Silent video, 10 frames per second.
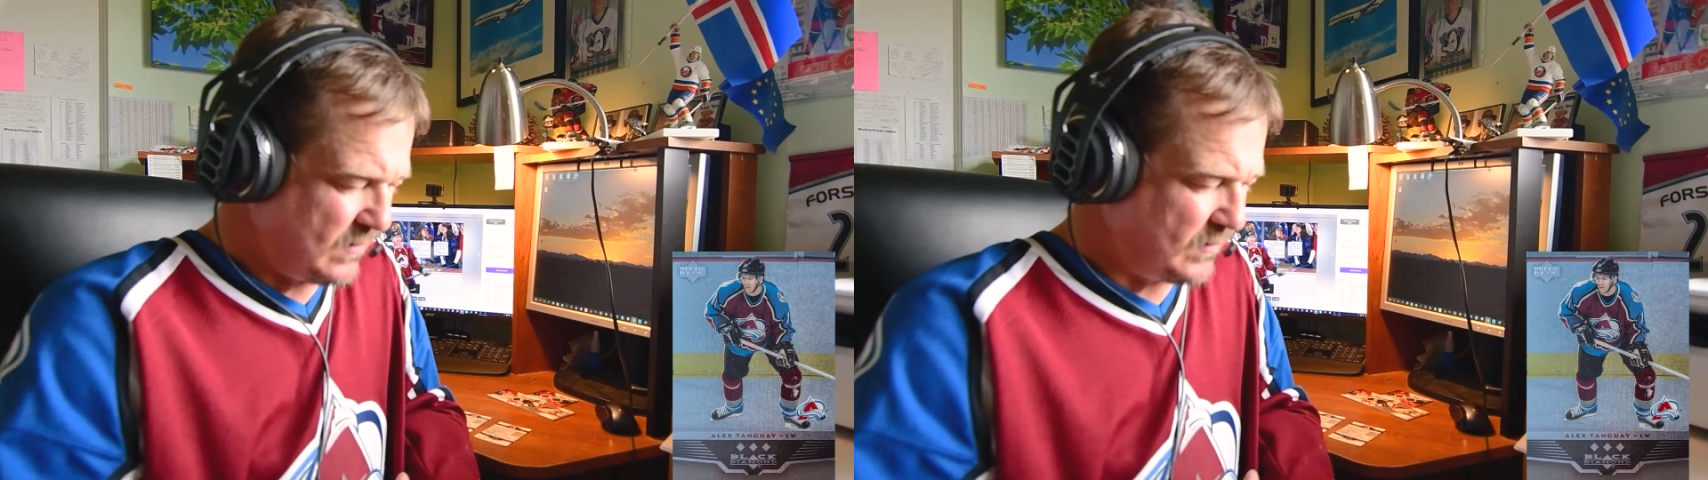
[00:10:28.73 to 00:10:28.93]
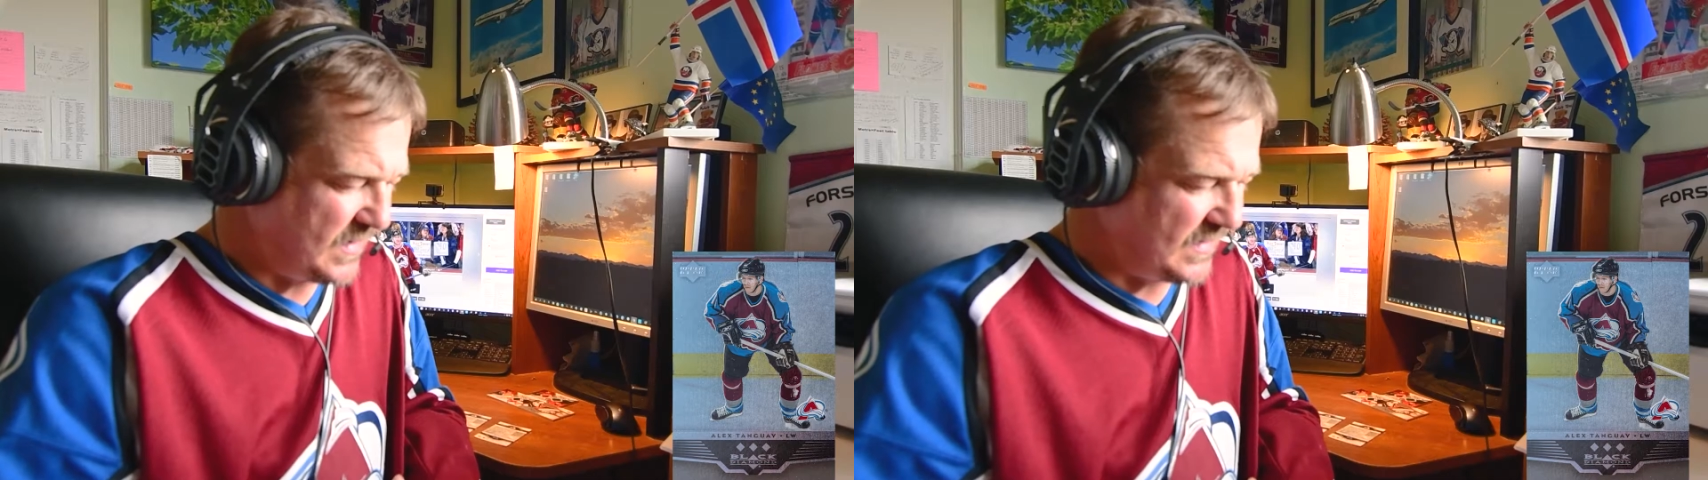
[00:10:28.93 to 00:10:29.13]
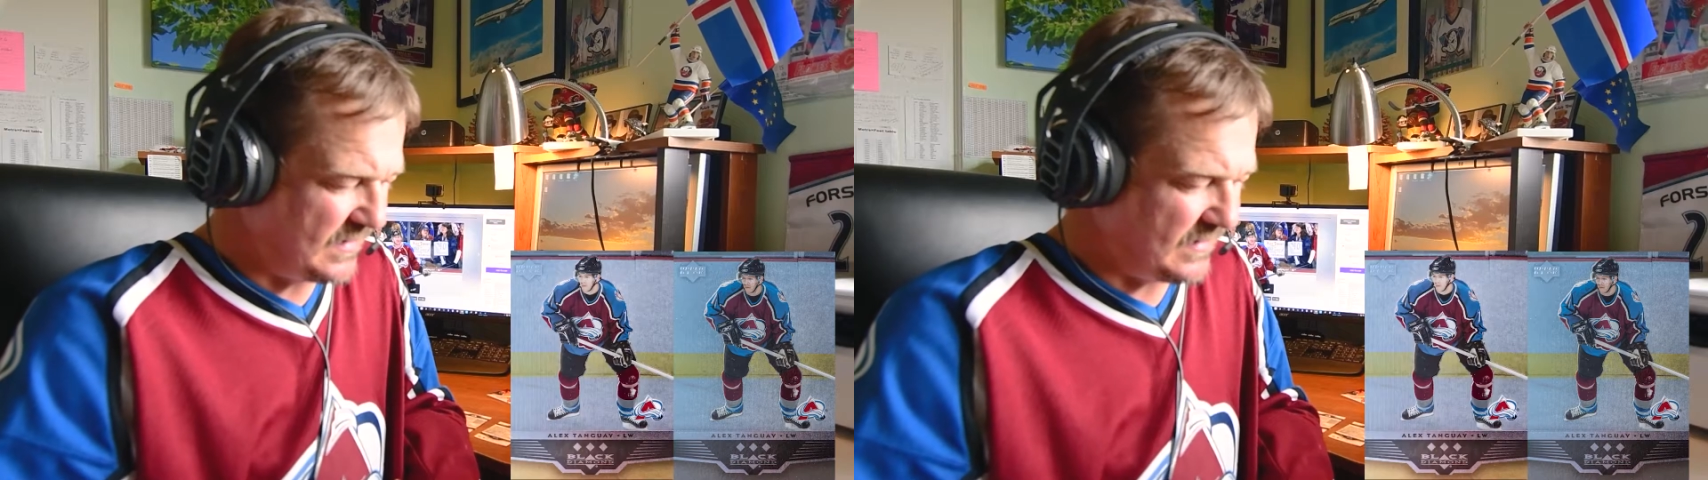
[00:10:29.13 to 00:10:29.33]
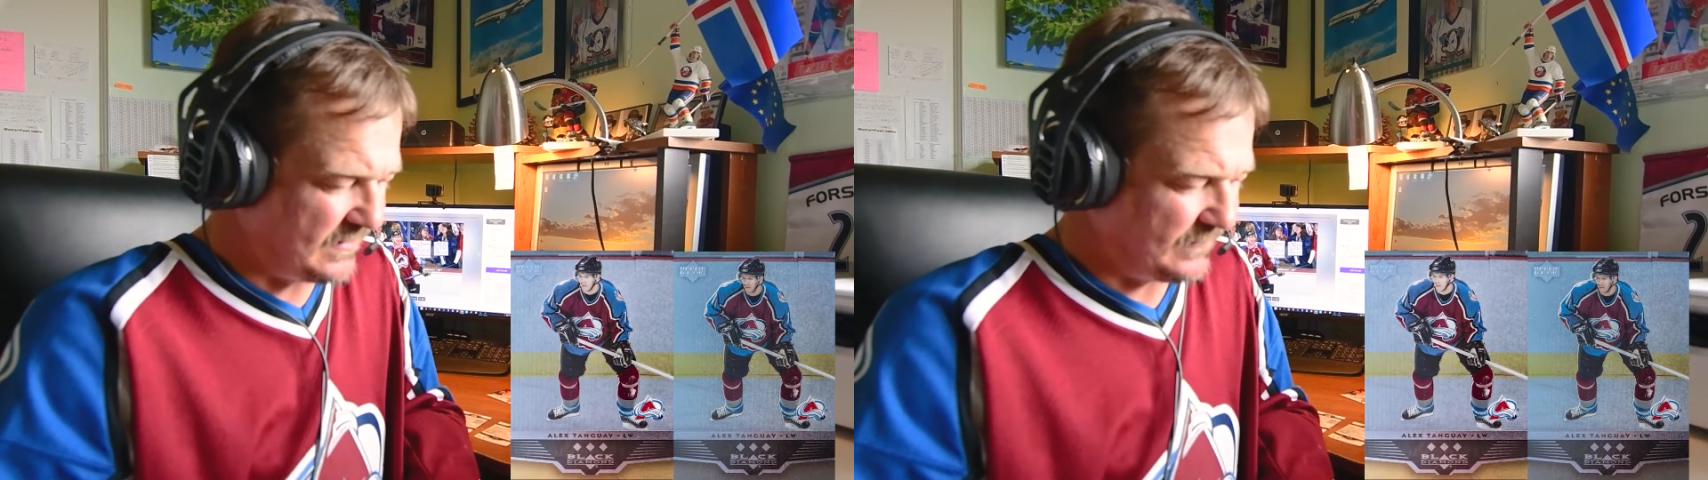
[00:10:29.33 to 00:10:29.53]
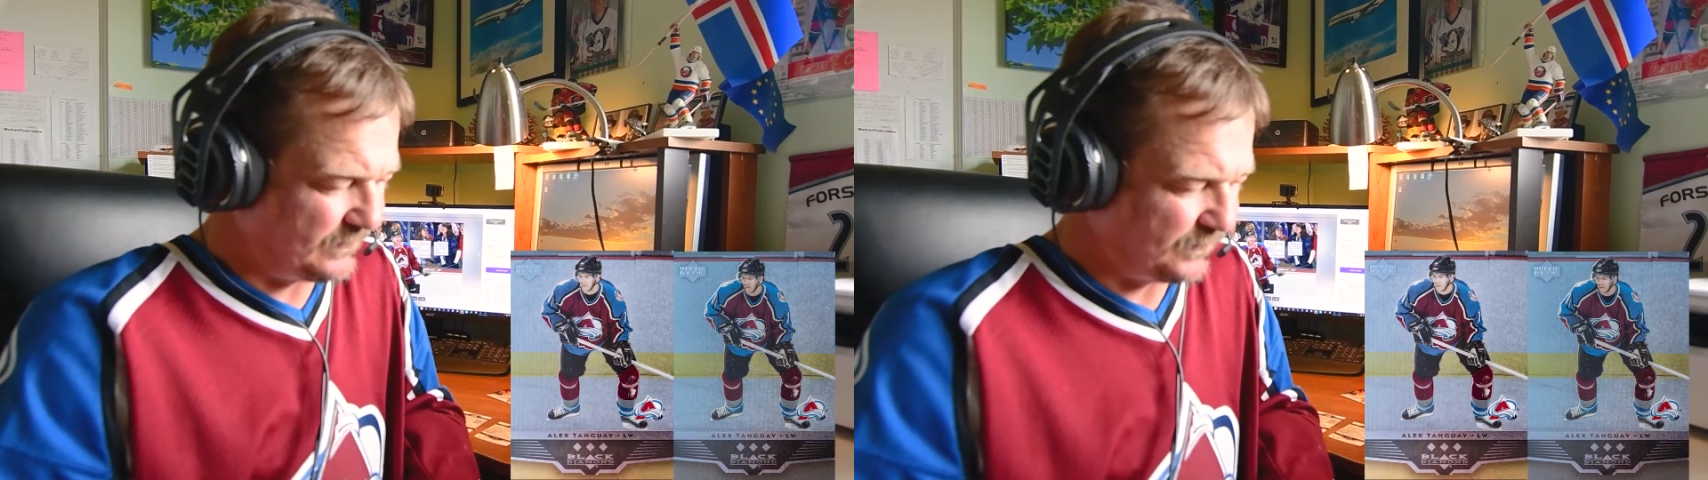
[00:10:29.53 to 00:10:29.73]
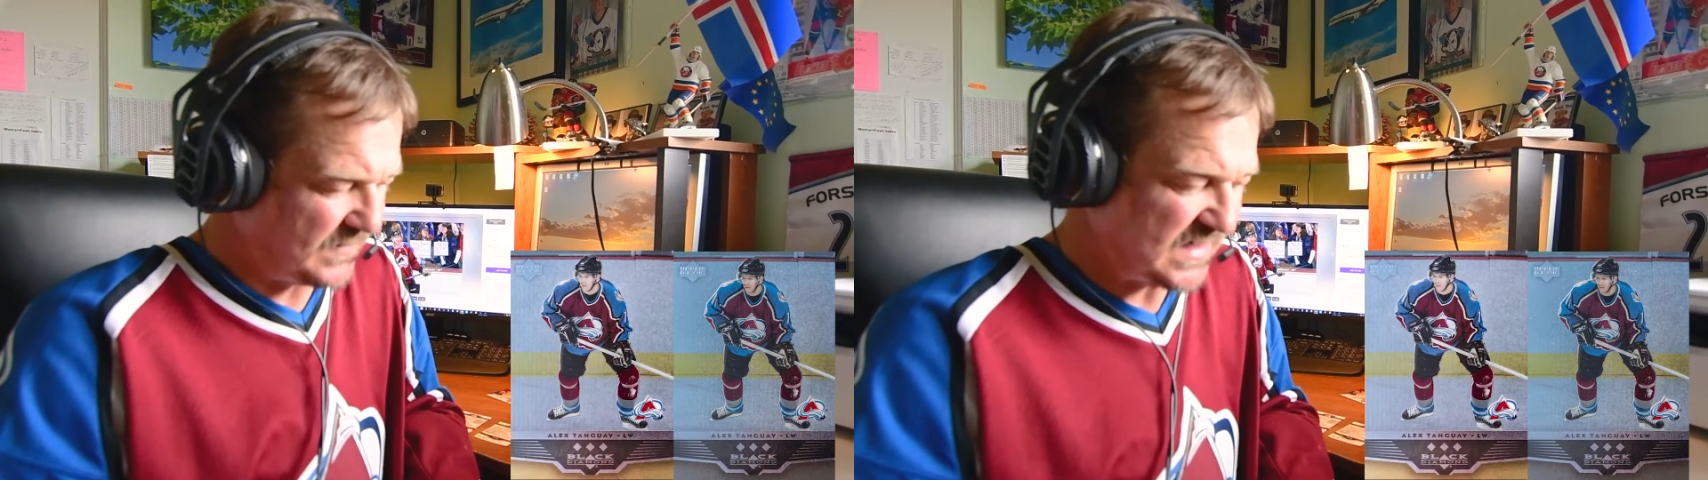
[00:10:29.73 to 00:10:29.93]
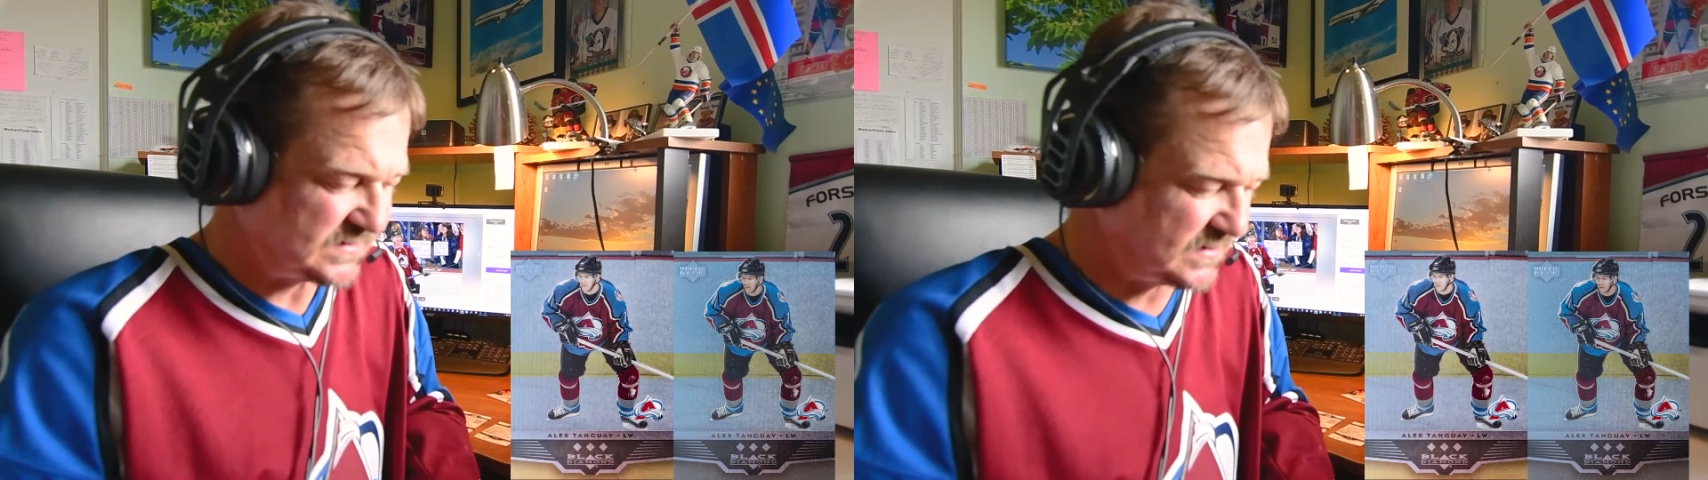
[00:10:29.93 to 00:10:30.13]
But as a